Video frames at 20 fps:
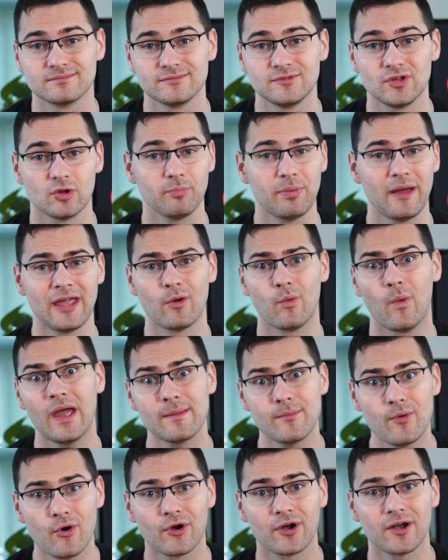You'll pay
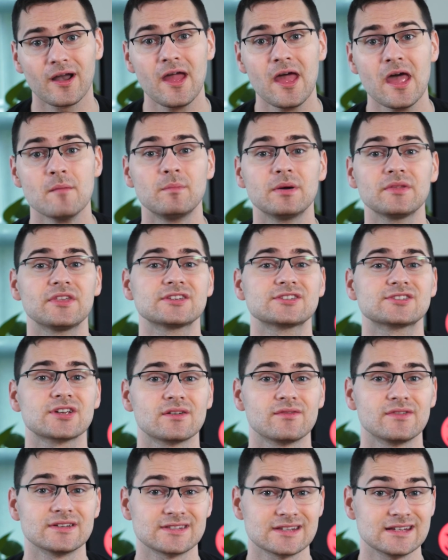way more, but the
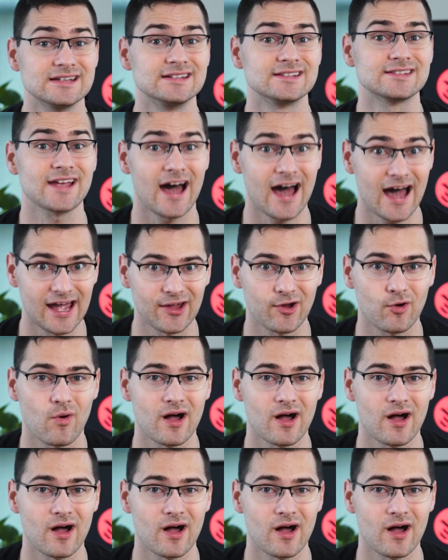service is high